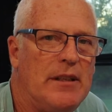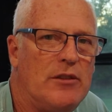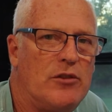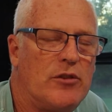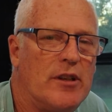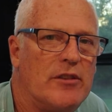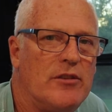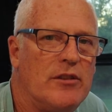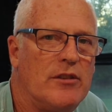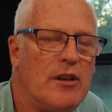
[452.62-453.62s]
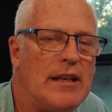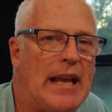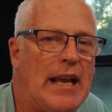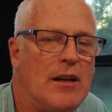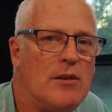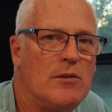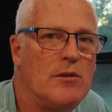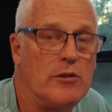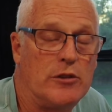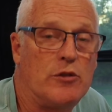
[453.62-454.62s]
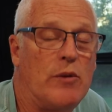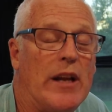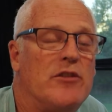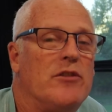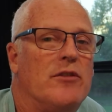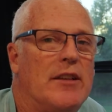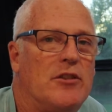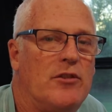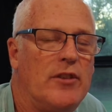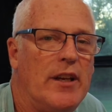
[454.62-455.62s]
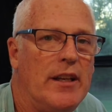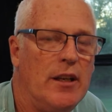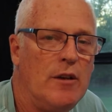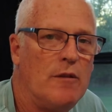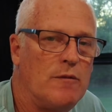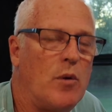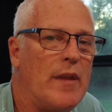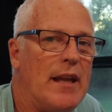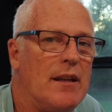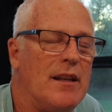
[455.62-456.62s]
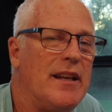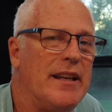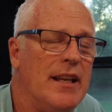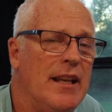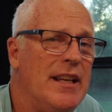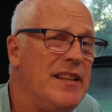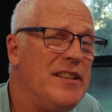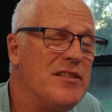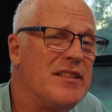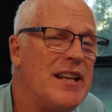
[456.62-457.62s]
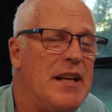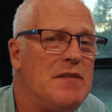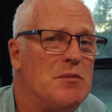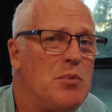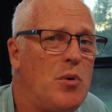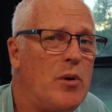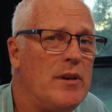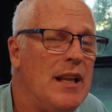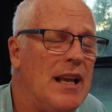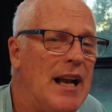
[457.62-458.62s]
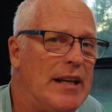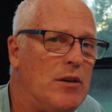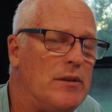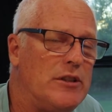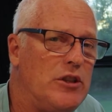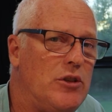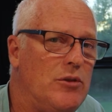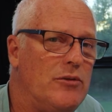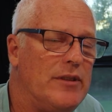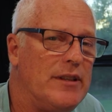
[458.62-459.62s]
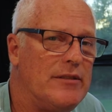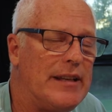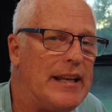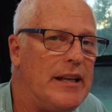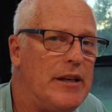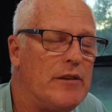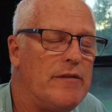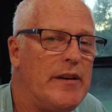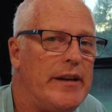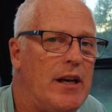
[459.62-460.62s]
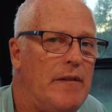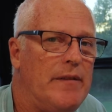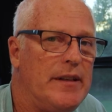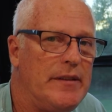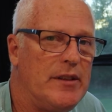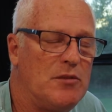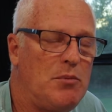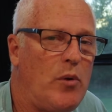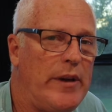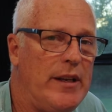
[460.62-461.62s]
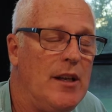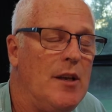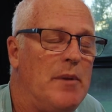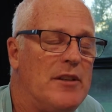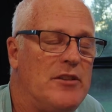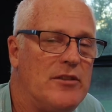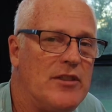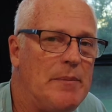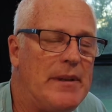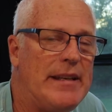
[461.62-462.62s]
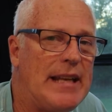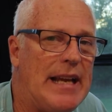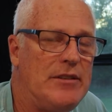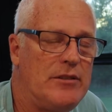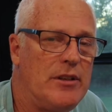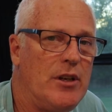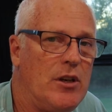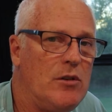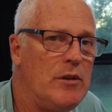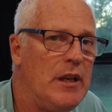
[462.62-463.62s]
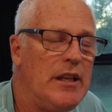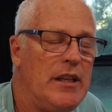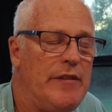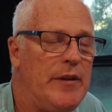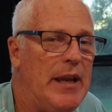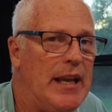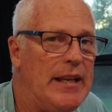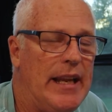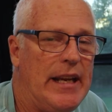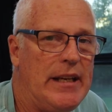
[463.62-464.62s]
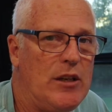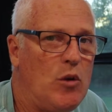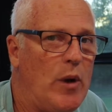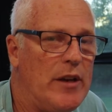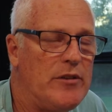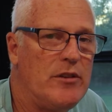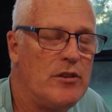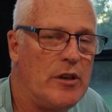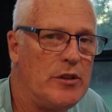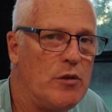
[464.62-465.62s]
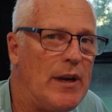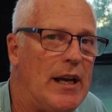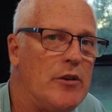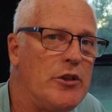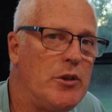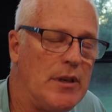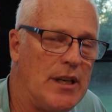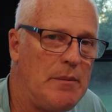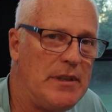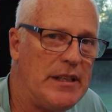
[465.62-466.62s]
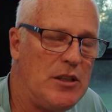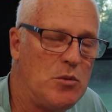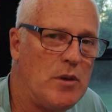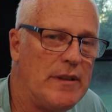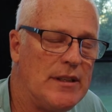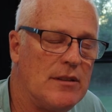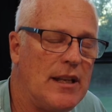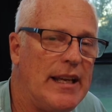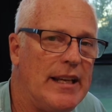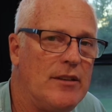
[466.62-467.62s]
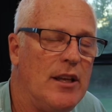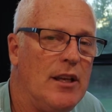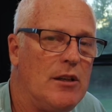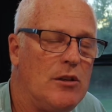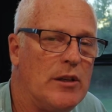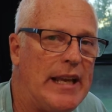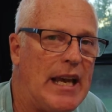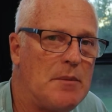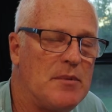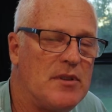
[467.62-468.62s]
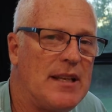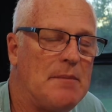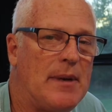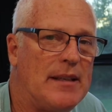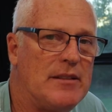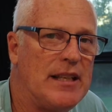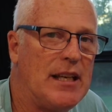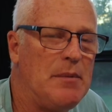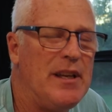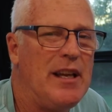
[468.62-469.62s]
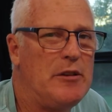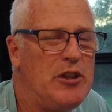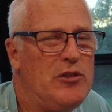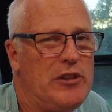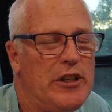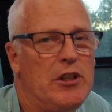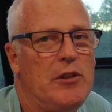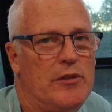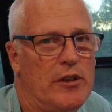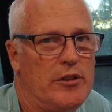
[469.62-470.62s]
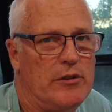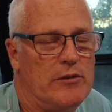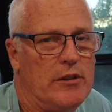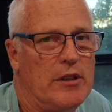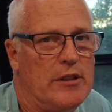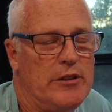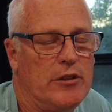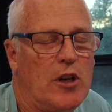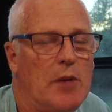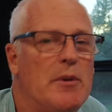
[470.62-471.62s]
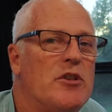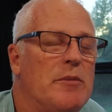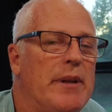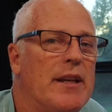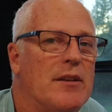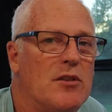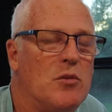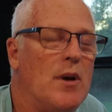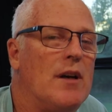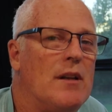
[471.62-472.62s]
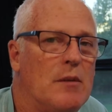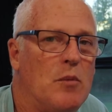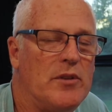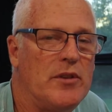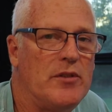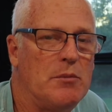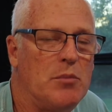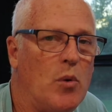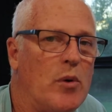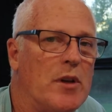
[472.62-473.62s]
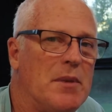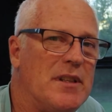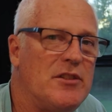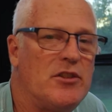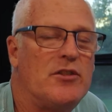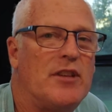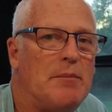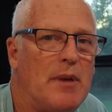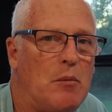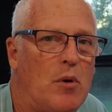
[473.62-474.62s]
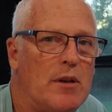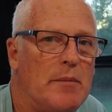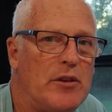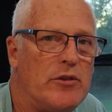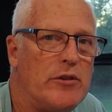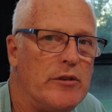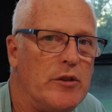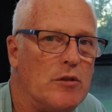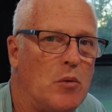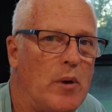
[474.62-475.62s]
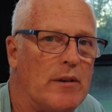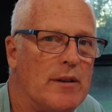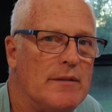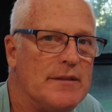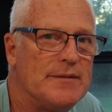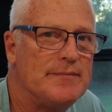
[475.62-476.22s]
instructions on how, or directions I should say, for that leg. And this is kind of important. I don't use this here very often at this point, but it's just something nice to know. If you had any questions on your route, you can come into each one of these legs, look at them step by step. Now usually you can do this on your Garmin GPS as well once it's imported, but this is just something I wanted to make sure you're aware of.